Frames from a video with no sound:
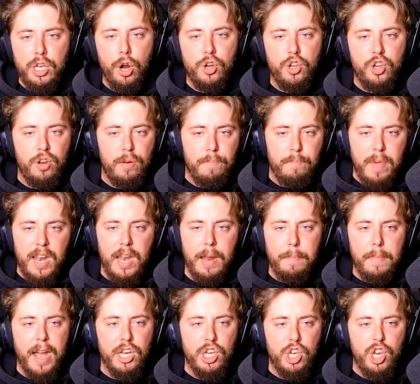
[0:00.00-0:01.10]
are to
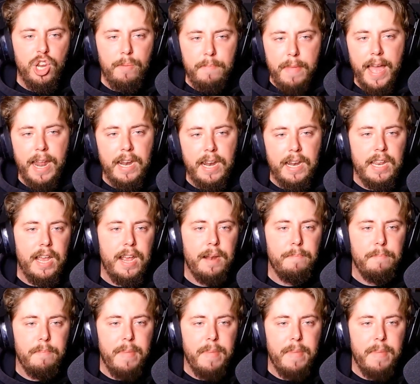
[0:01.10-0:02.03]
minimize humanity and